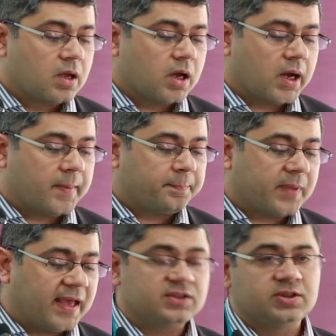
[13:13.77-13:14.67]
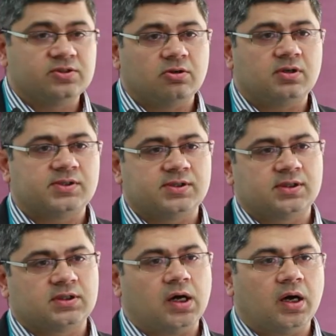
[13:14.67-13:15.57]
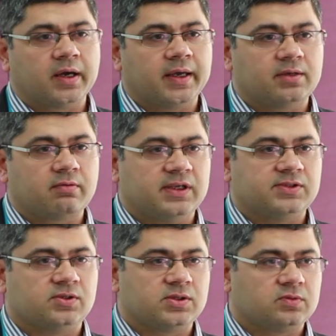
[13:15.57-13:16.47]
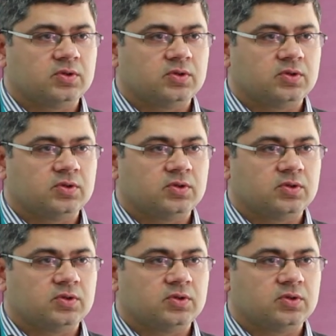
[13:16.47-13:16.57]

Allergy intolerance is the target resource